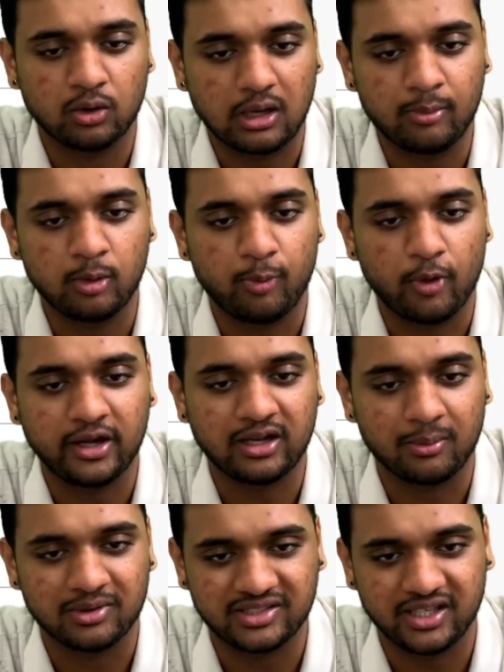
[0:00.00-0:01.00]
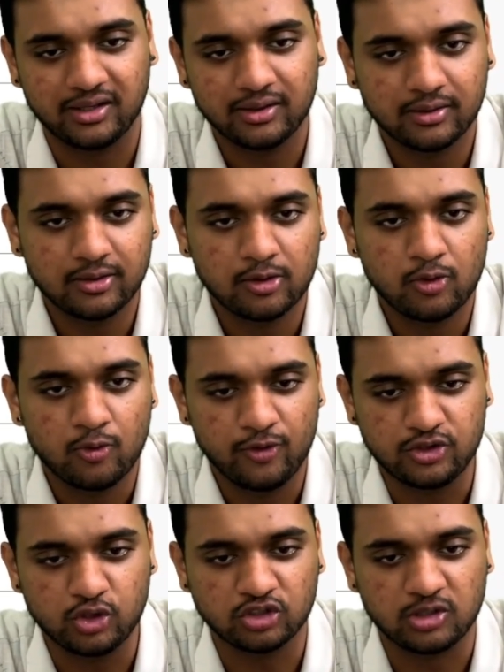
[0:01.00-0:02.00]
Come to point number C,
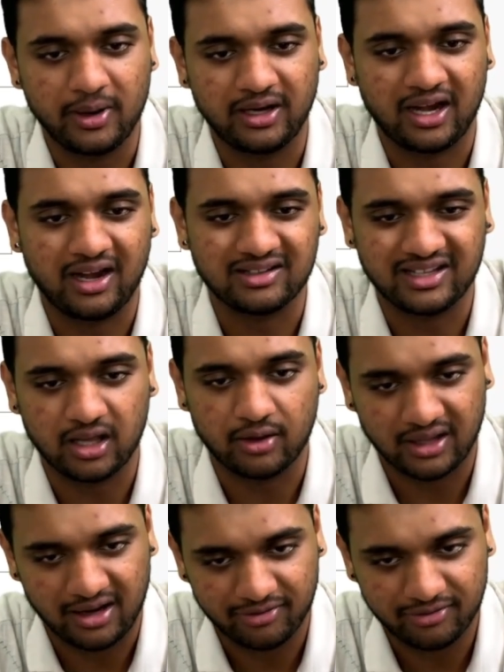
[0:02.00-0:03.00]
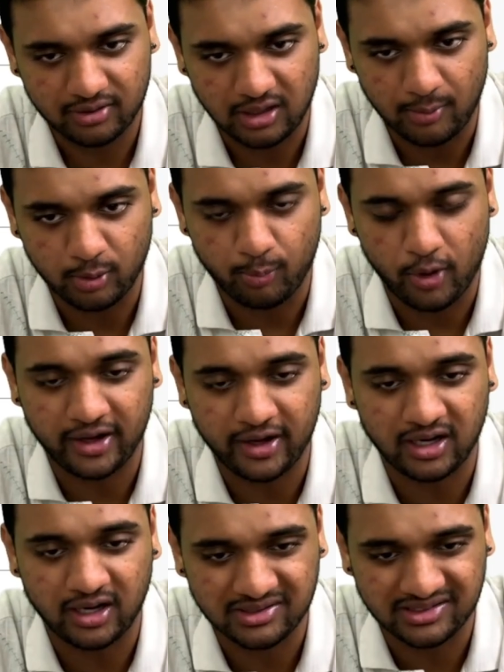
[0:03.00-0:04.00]
which shows a better understanding of the graph. Come to point
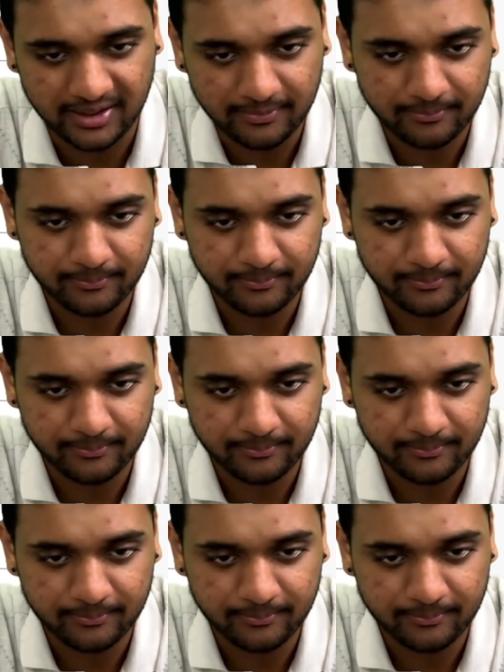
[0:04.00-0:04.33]
number C.